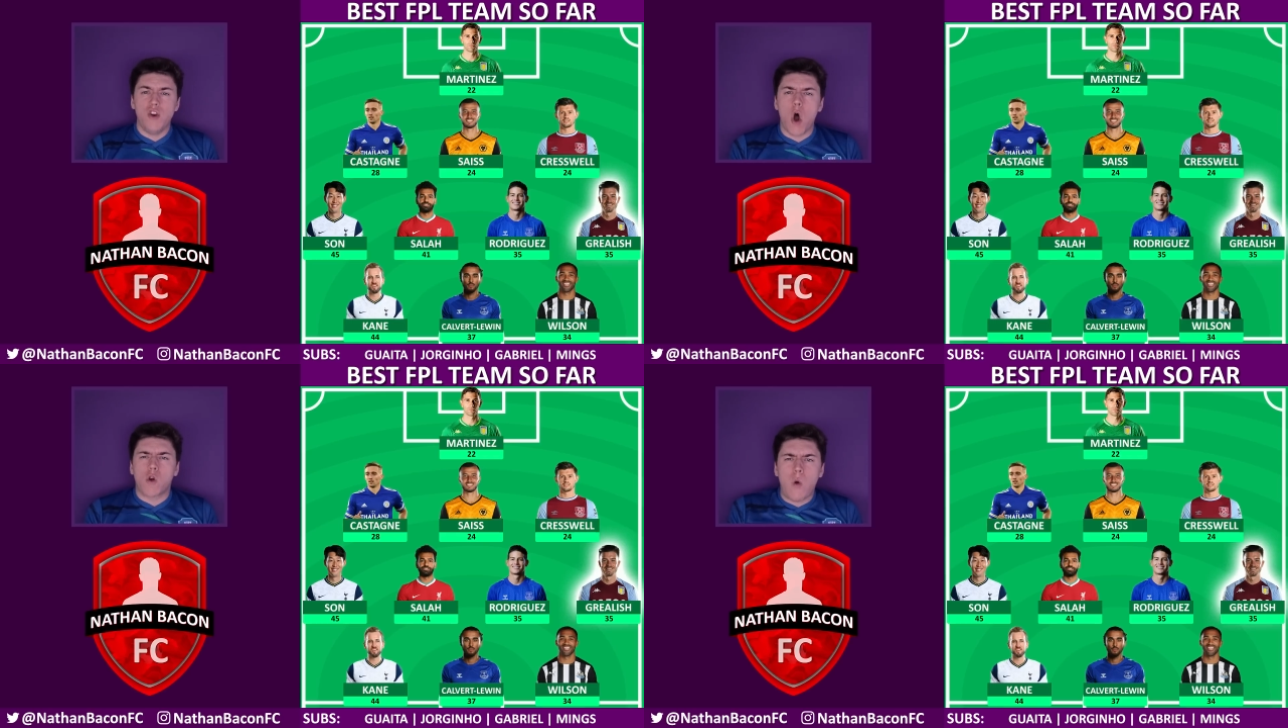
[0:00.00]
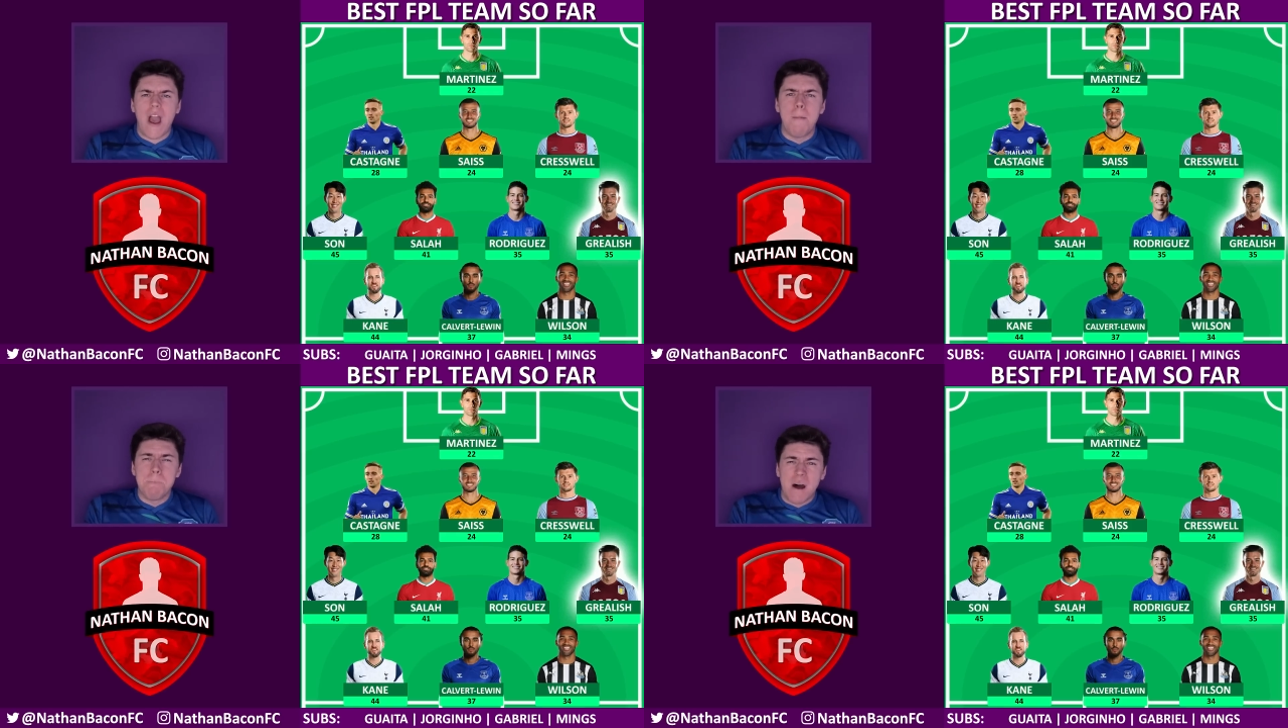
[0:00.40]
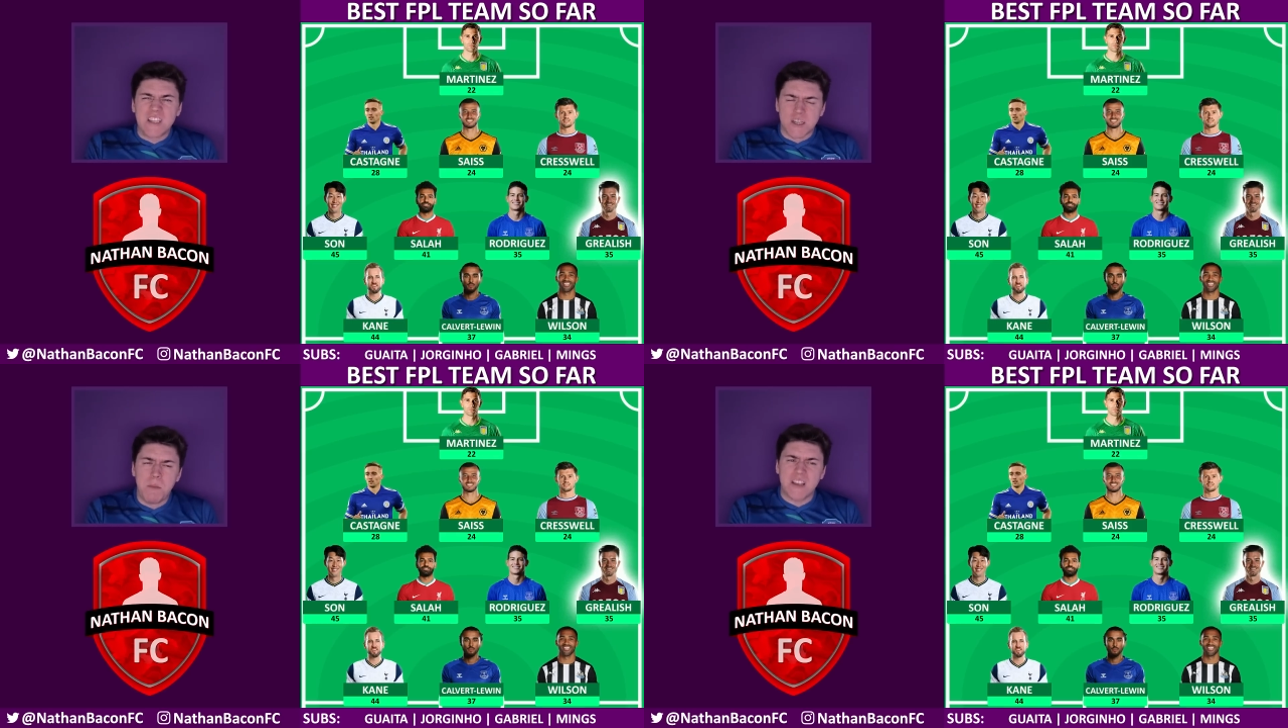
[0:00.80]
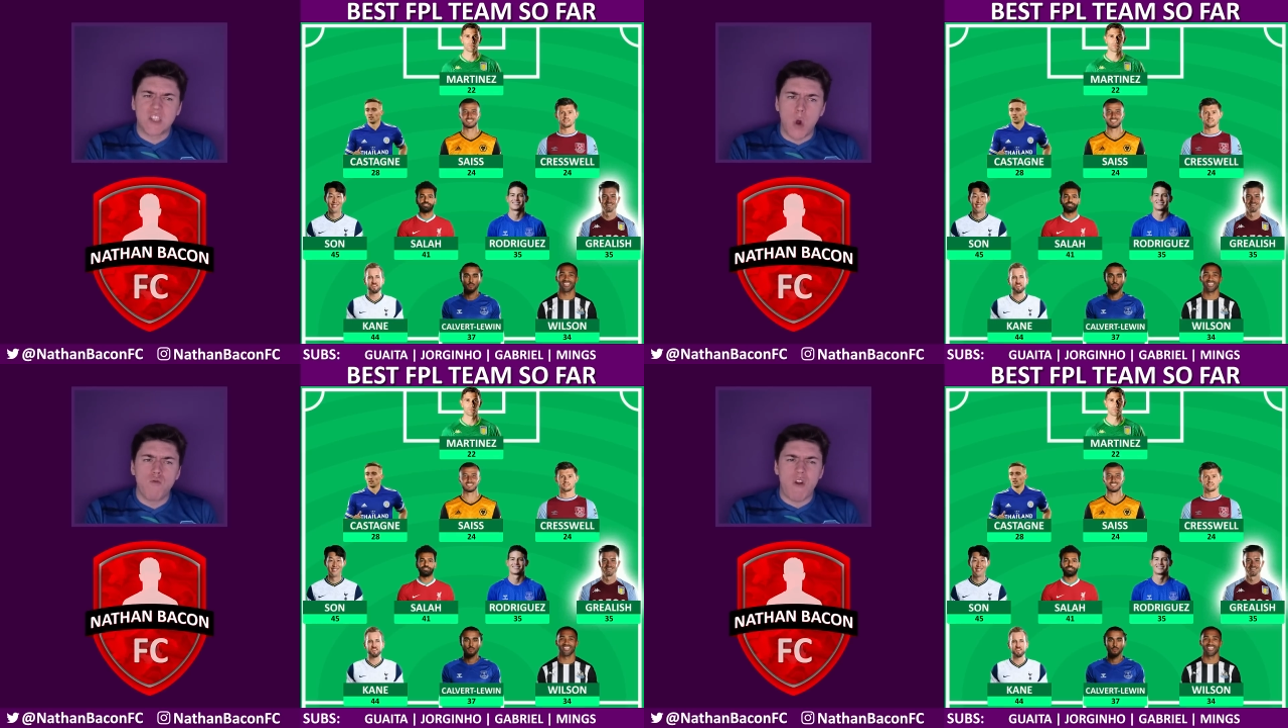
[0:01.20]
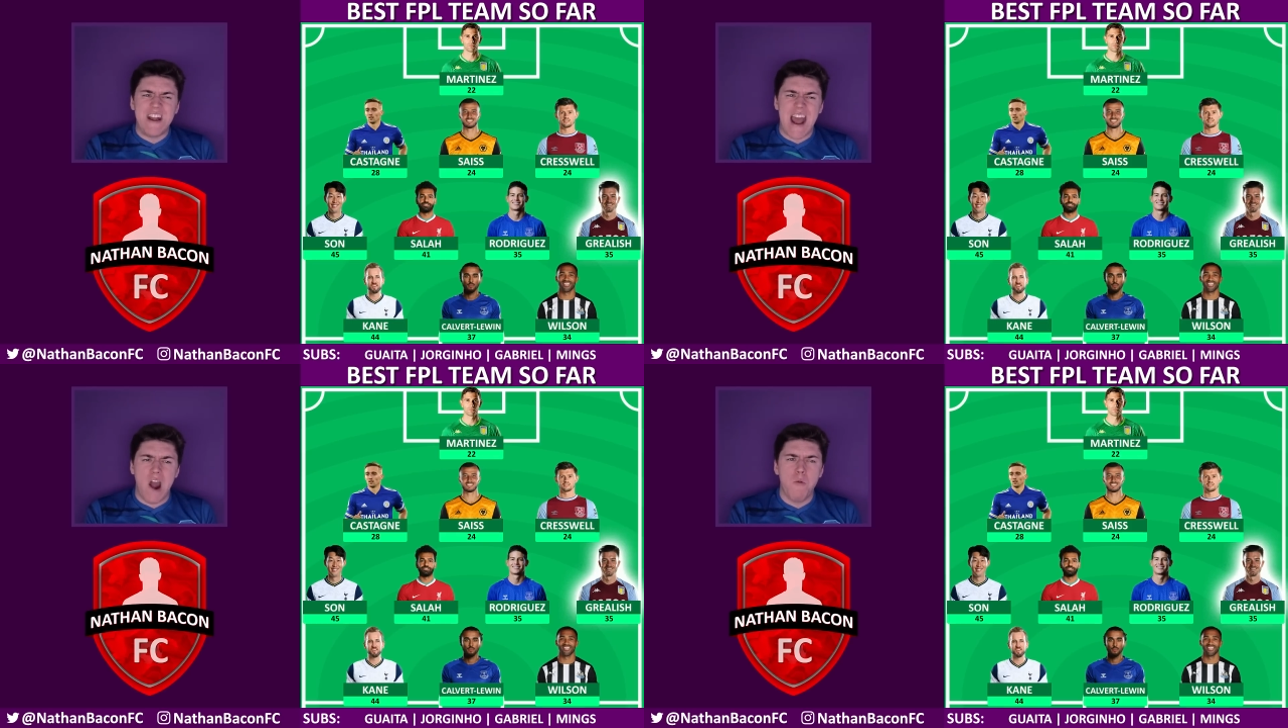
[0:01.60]
Not quite a must own right
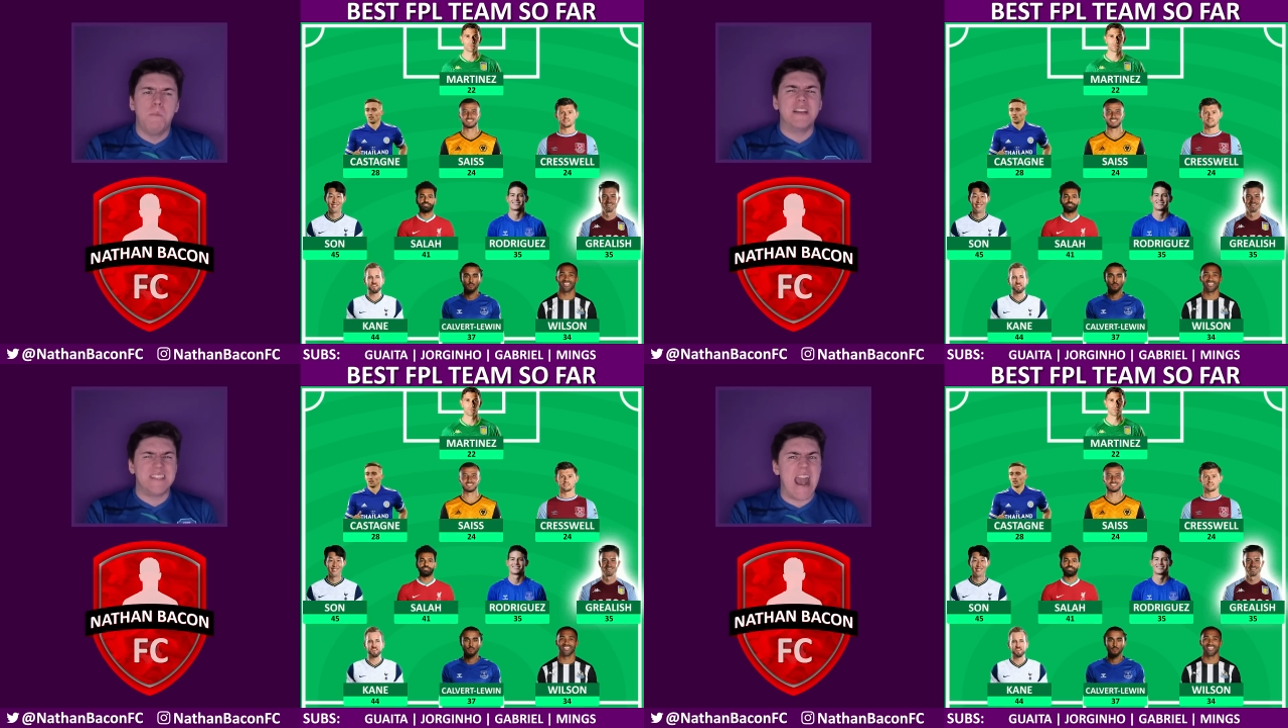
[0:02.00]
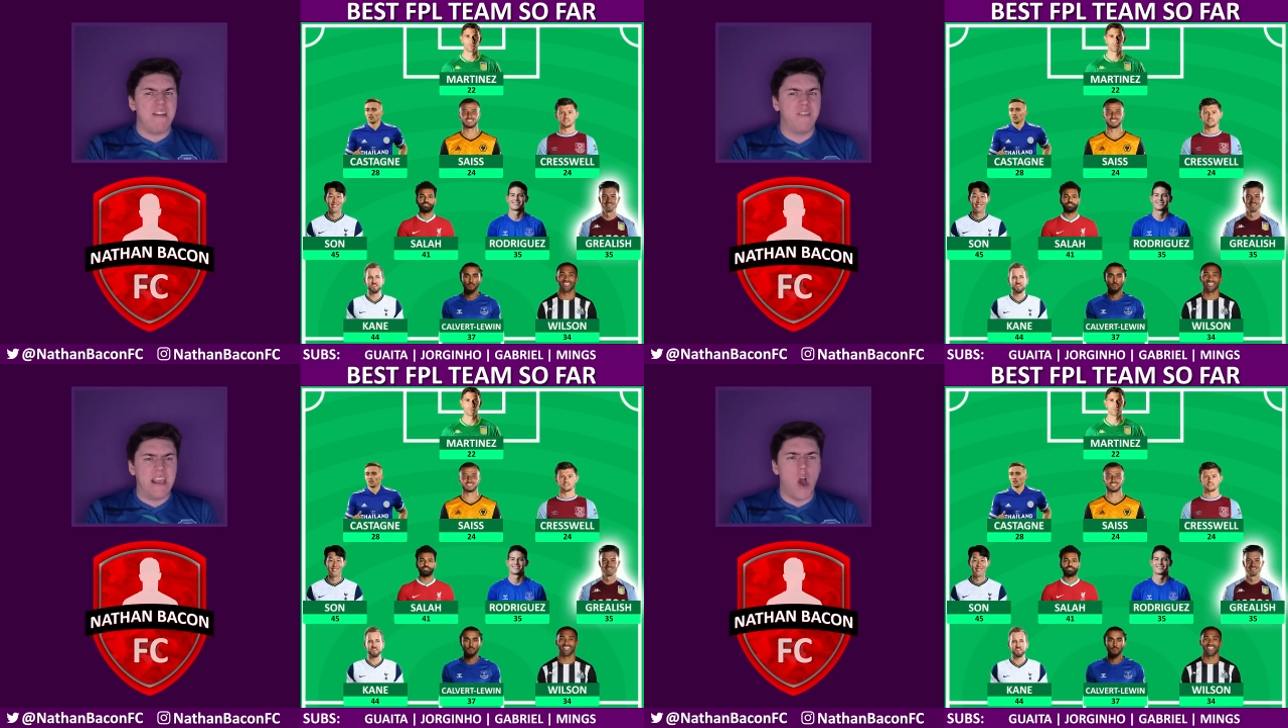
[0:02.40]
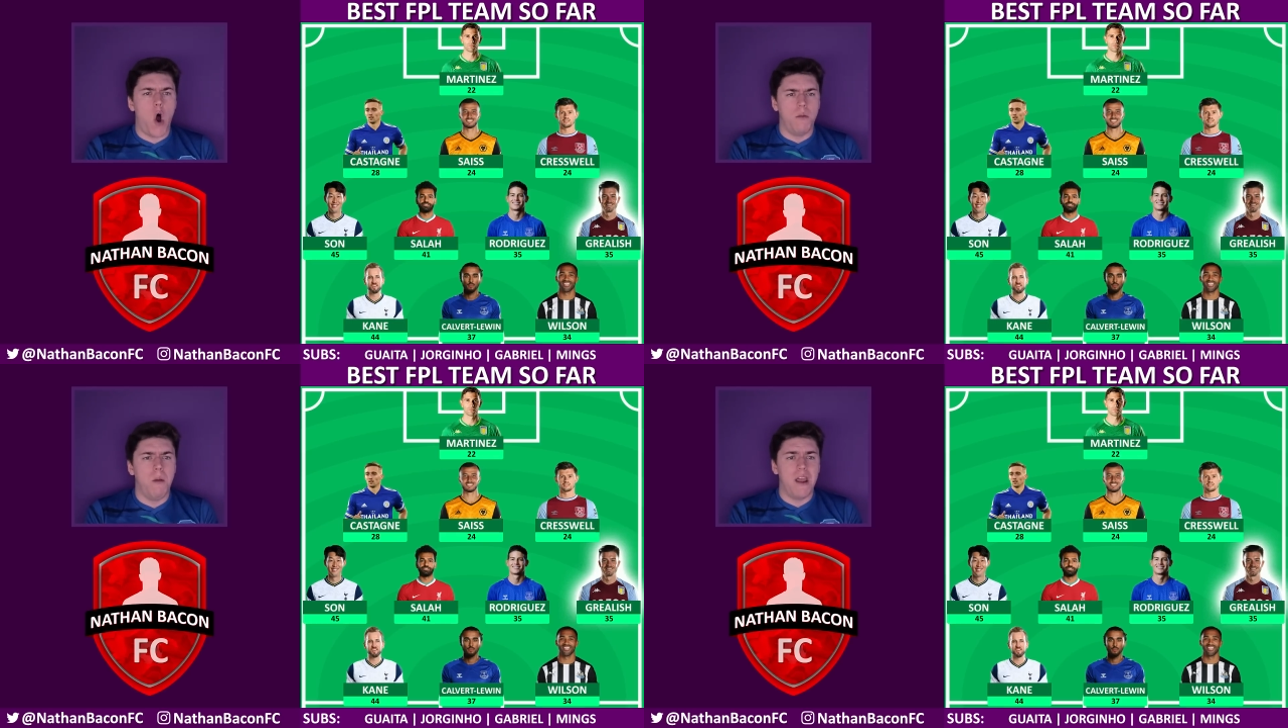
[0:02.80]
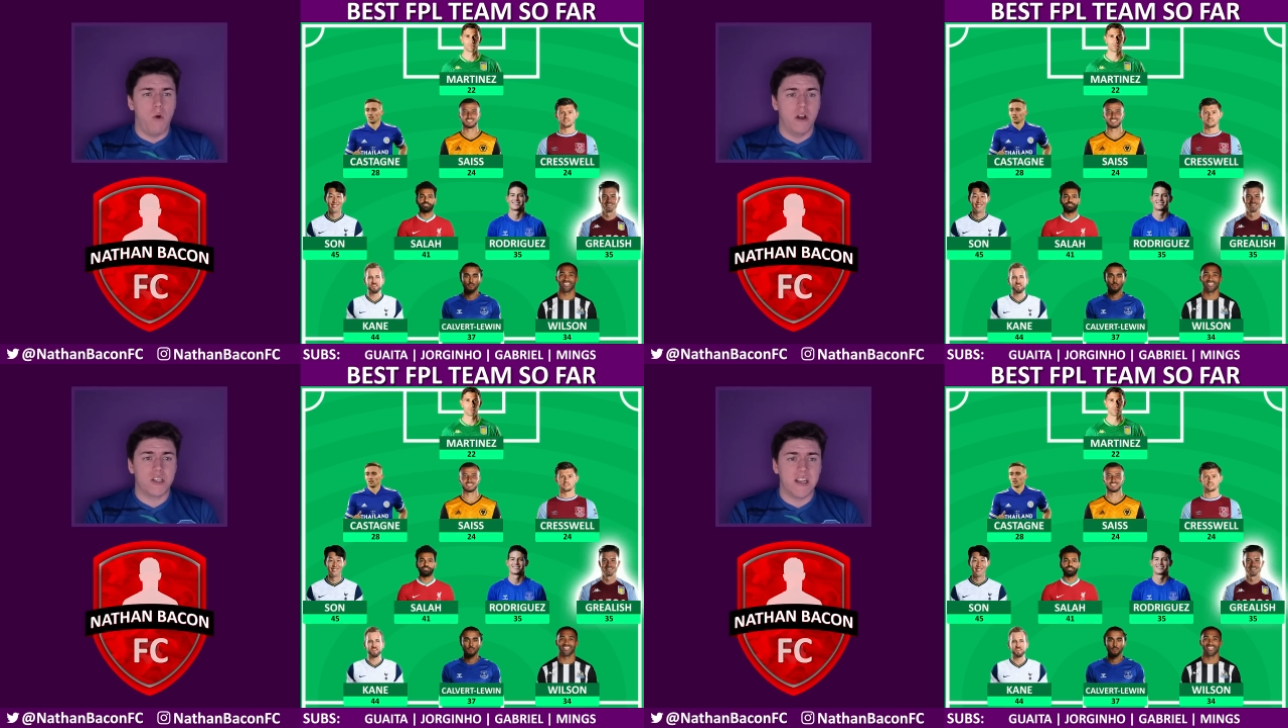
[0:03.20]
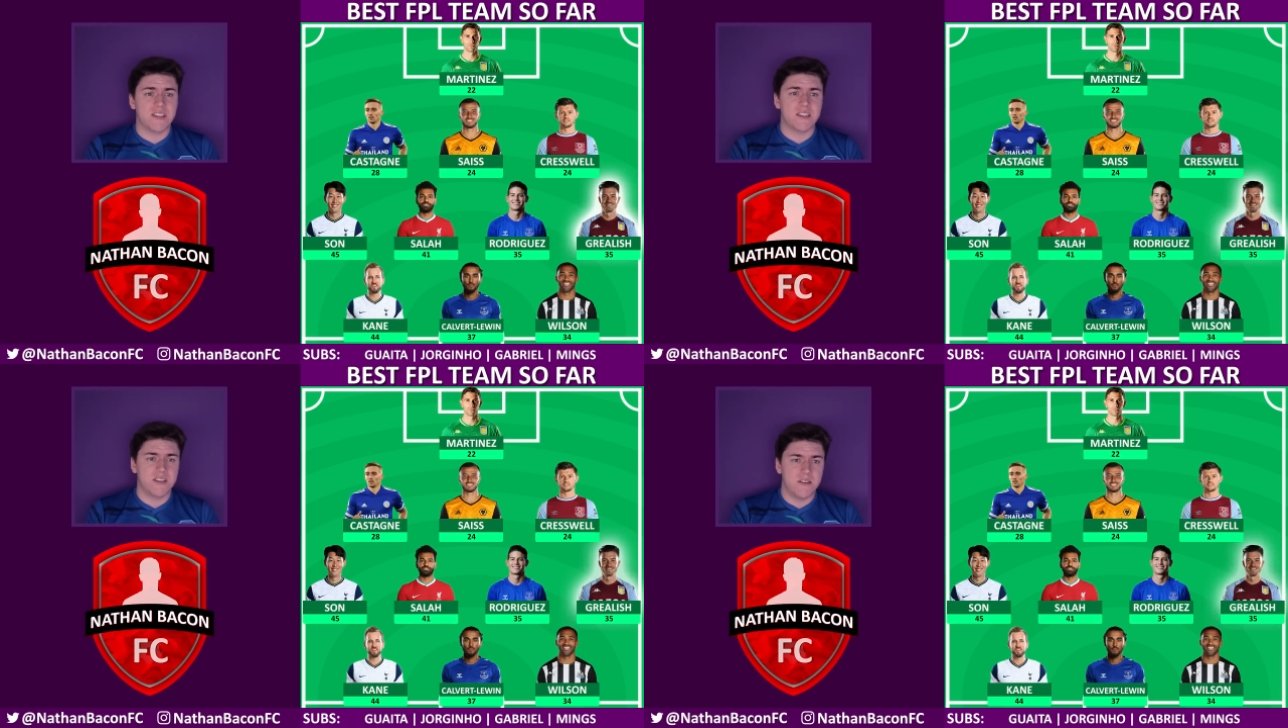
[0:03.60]
now, but definitely on my watch
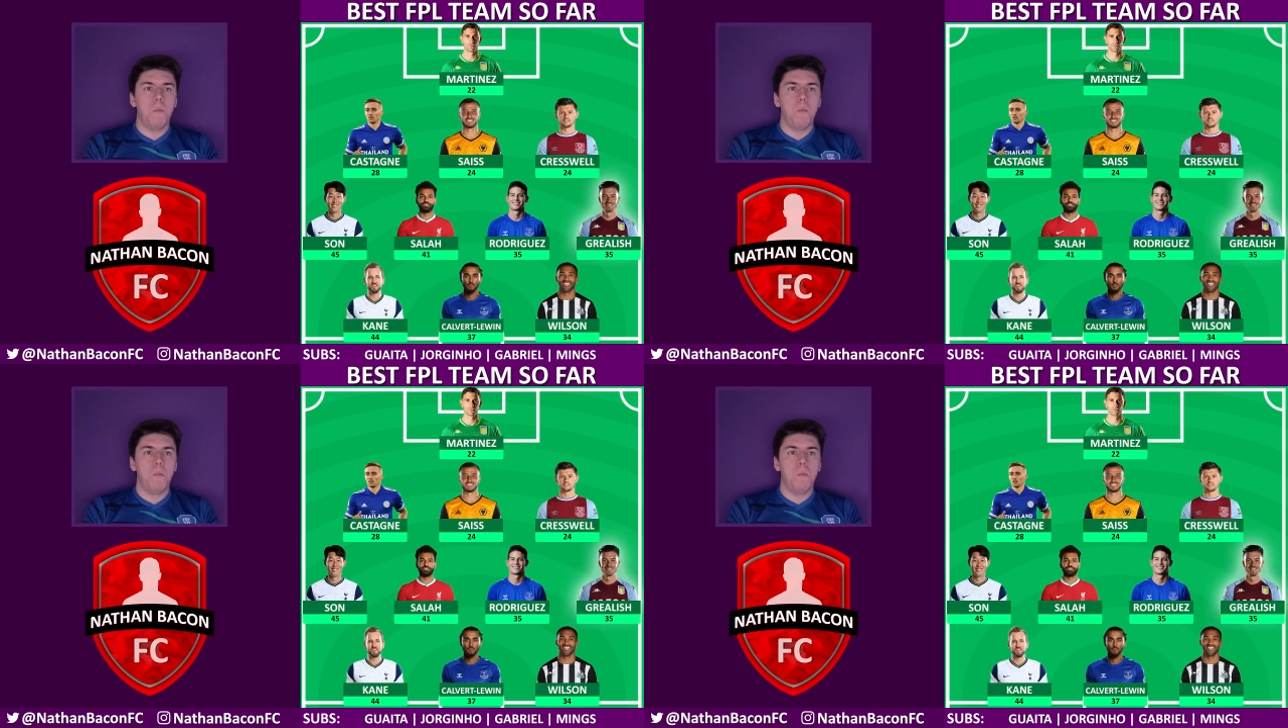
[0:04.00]
list.